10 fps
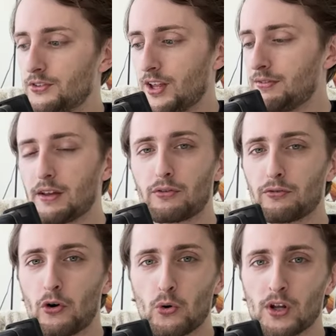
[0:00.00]
Same thing for
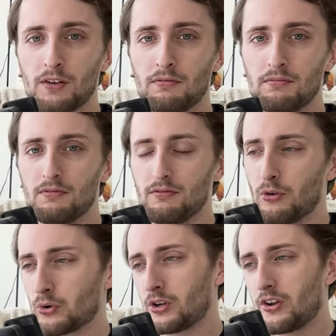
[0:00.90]
Vulcan.
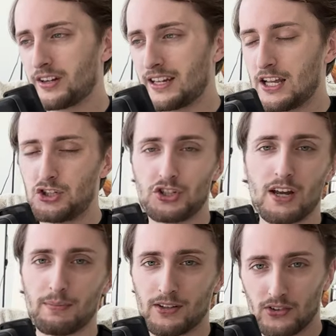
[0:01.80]
Vulcan on engaged
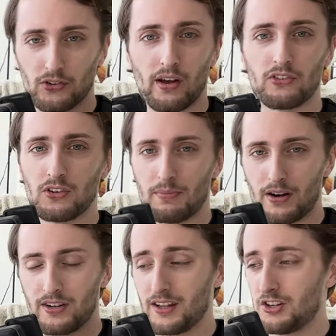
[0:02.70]
champions is obviously
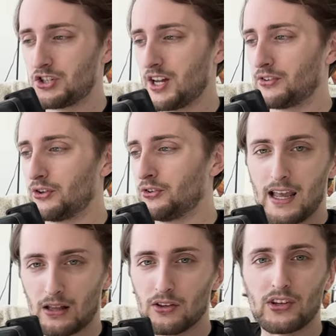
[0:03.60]
better than enchanters.
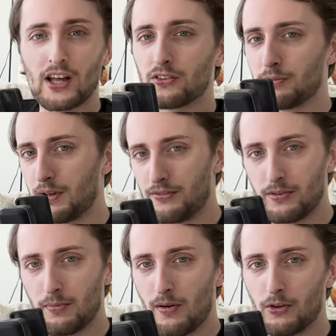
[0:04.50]
Eyla's had some
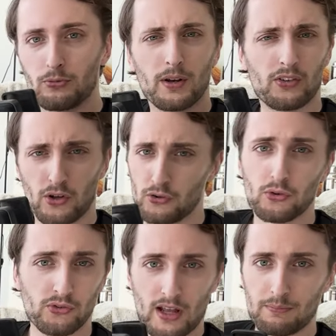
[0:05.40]
iffy moments, but has
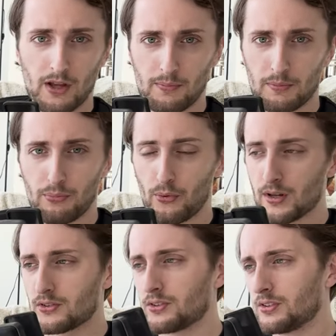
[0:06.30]
also stepped up at
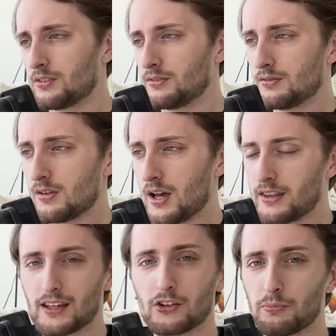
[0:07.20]
points. I
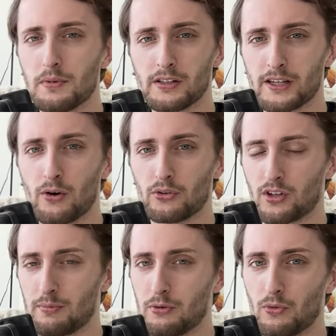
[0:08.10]
think his Milio is
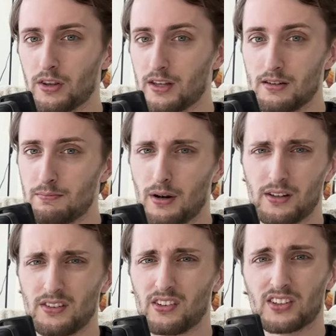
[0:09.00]
going to be one that he
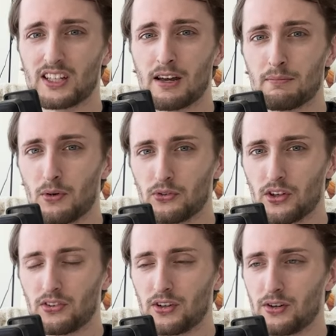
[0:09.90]
probably doesn't get most
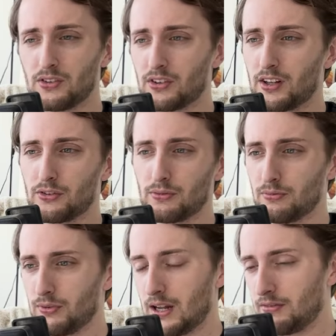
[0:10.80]
of the series unless
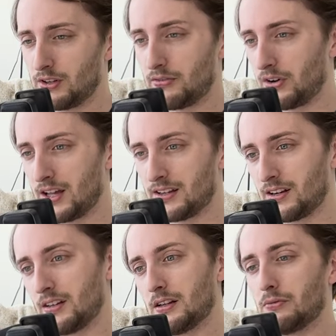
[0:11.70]
we have a different
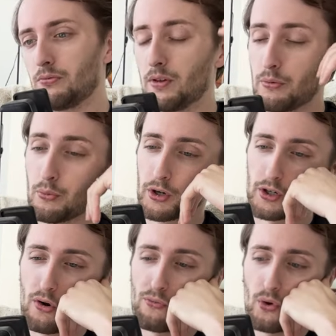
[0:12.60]
identity that we want to
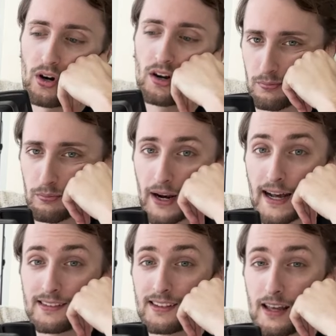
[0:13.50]
go for. But
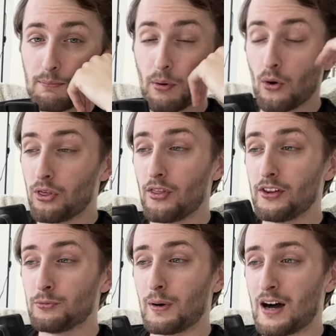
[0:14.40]
I'd say both of
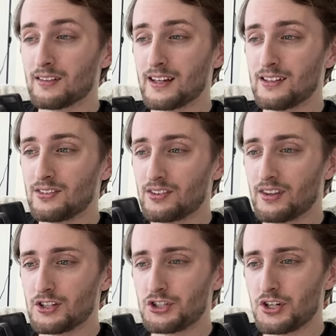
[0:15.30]
these bot lanes
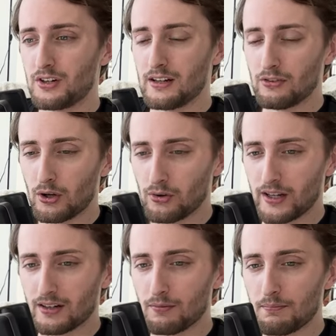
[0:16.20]
this year, even though
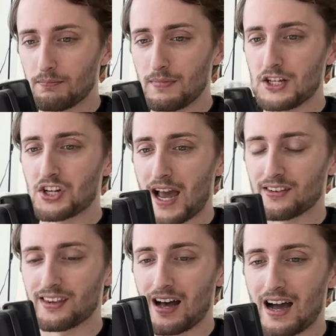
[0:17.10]
like Meech
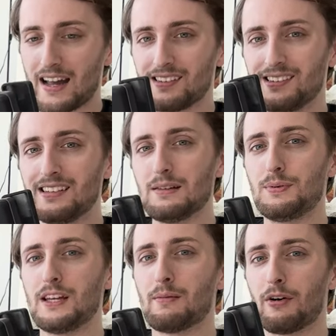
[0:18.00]
has the highest
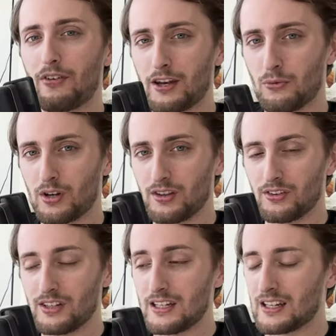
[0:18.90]
DPM of anyone in the
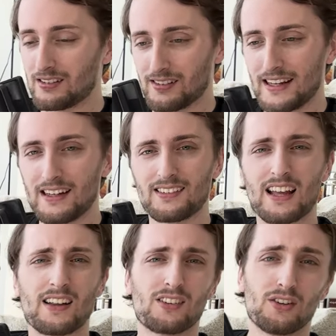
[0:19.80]
league, his laning
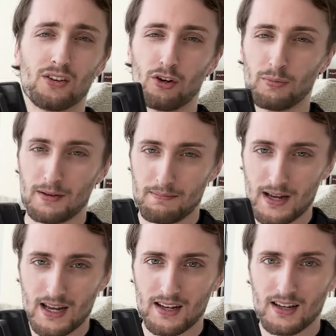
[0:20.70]
stats are a little bit
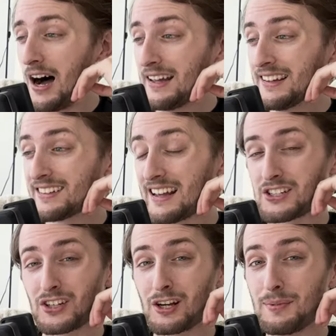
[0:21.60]
meh. I think it's
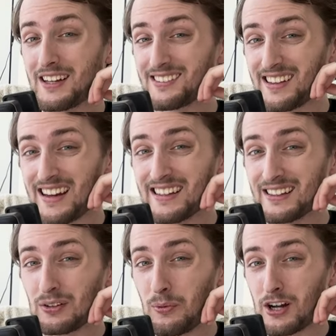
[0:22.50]
actually going to be
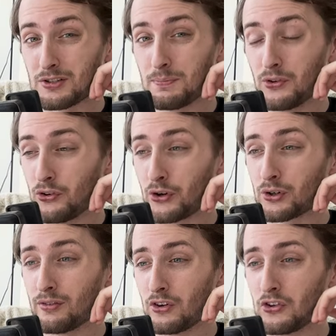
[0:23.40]
exciting to watch
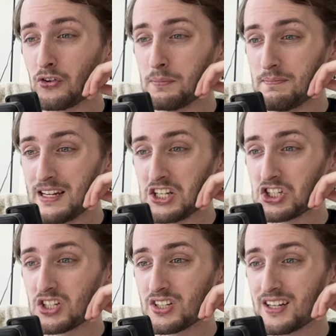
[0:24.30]
Berserker versus
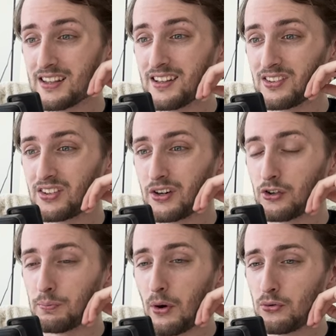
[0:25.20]
Meech in this
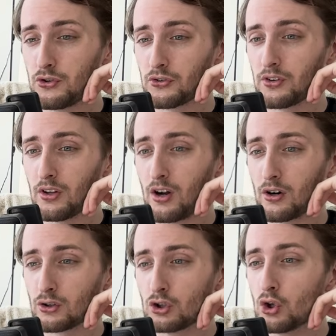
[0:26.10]
series. Both just
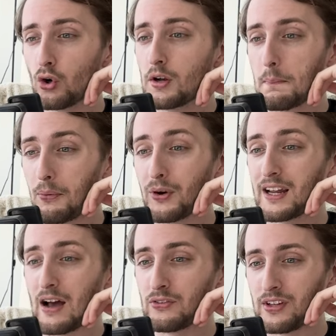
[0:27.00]
are good at
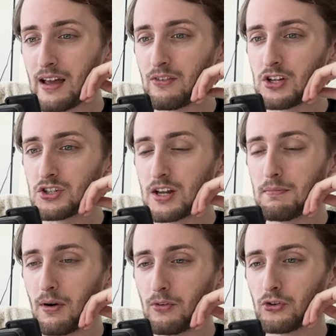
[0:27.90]
putting out damage in
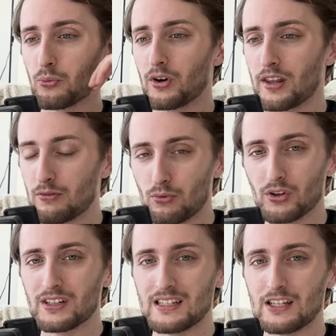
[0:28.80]
moments where they
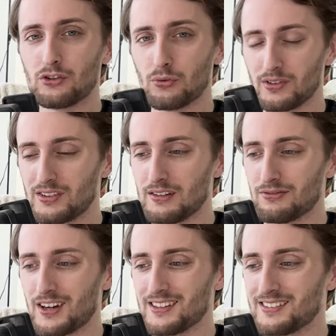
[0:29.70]
really need to in team
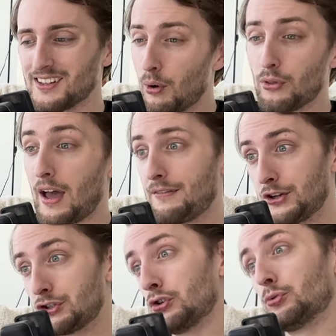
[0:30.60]
fights. Both have
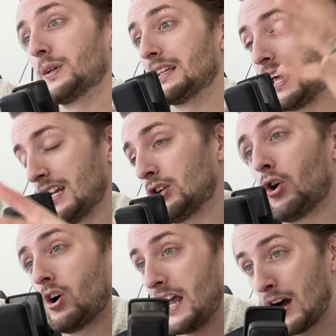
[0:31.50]
issues with getting
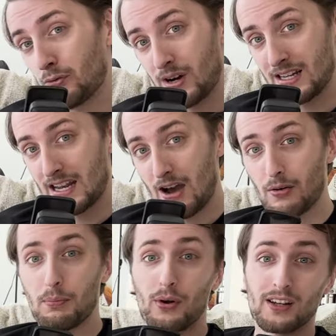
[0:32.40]
caught out right now
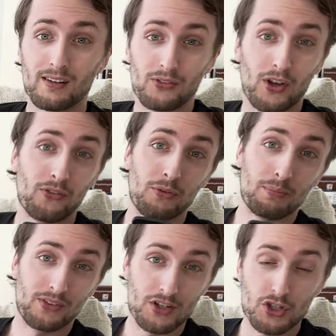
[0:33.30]
and putting themselves in
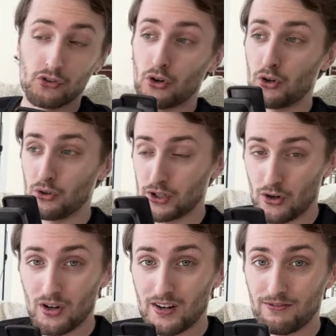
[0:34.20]
positions early
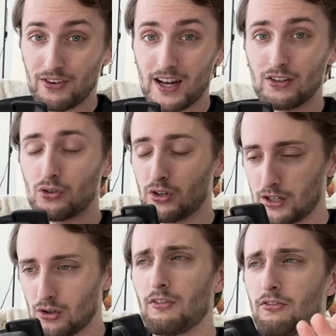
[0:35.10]
on in fights or
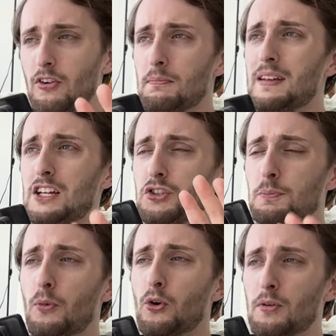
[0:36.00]
like for Meech,
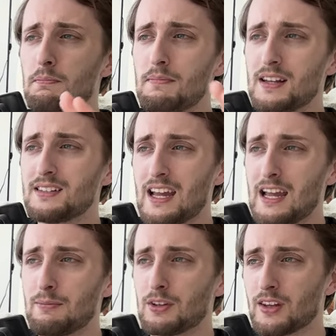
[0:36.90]
more mid
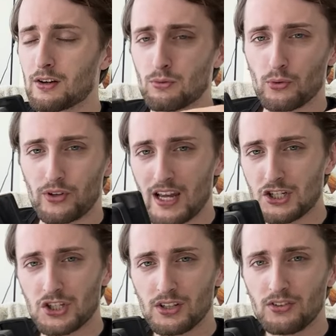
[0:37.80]
game and like
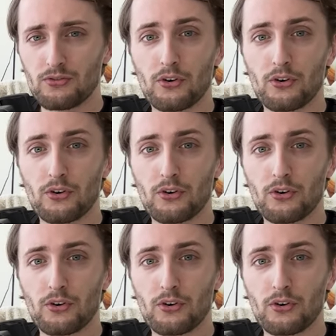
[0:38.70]
rotations.